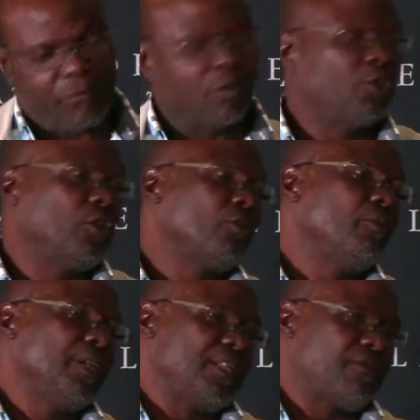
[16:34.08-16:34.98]
got
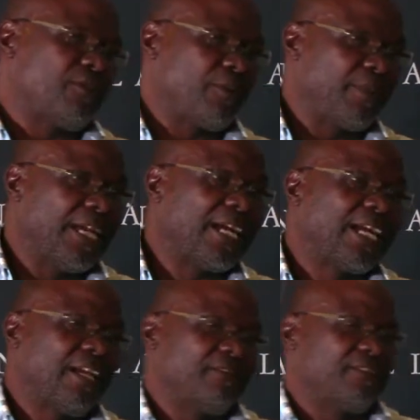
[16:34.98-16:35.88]
documents from the
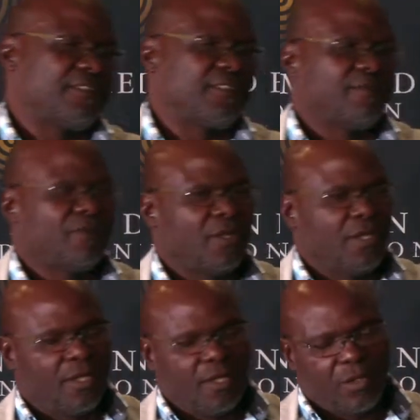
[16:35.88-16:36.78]
archives
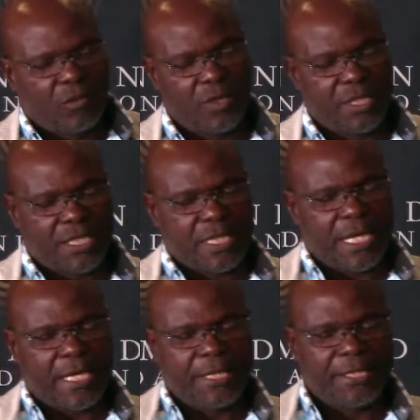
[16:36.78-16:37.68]
which
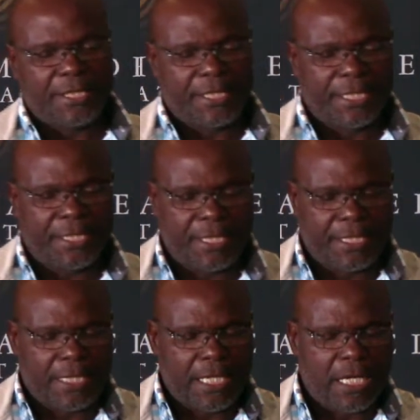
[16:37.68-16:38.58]
are
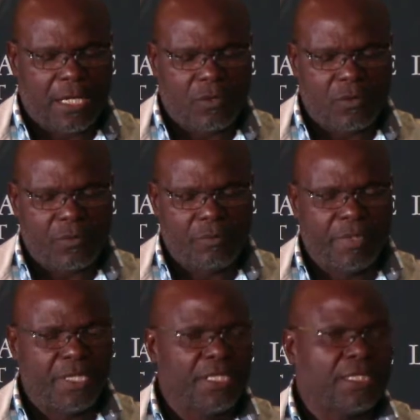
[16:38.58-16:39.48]
indicating how
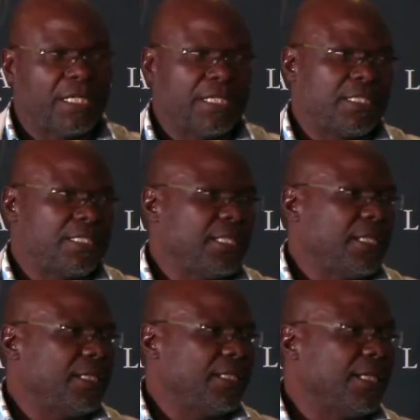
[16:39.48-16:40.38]
many
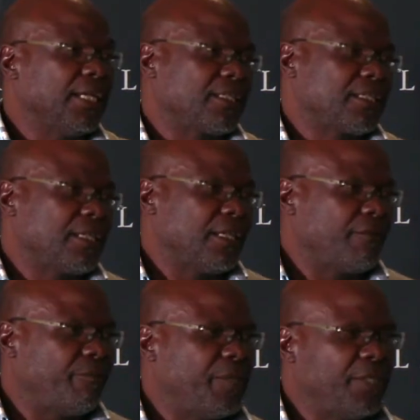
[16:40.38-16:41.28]
traditional leaders
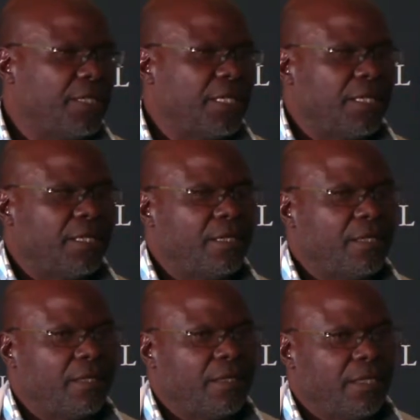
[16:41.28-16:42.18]
have been
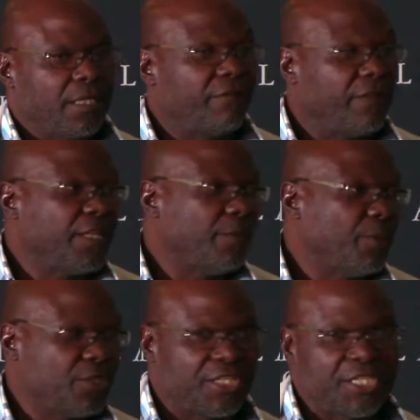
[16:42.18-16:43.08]
given the
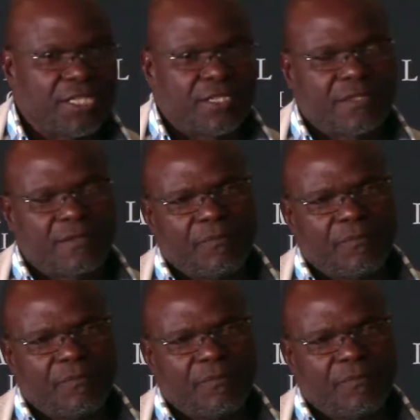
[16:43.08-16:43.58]
positions.